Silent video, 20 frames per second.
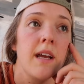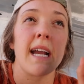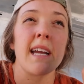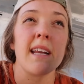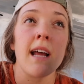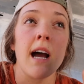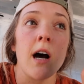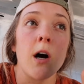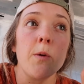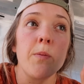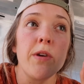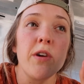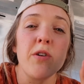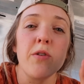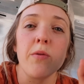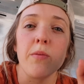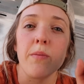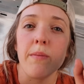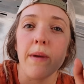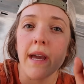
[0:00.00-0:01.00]
It can help
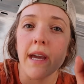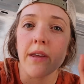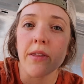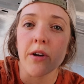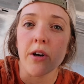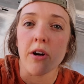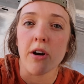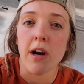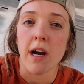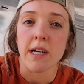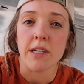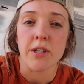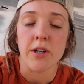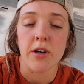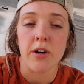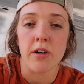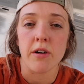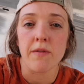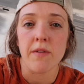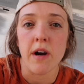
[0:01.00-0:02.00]
you make the correct
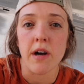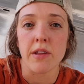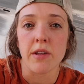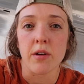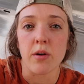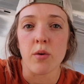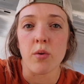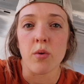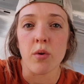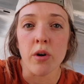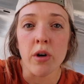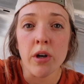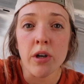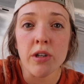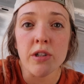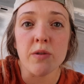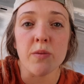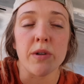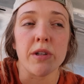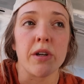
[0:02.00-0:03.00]
curve on the
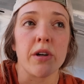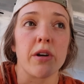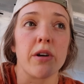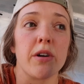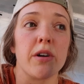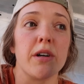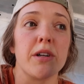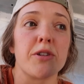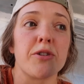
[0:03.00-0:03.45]
corners when you're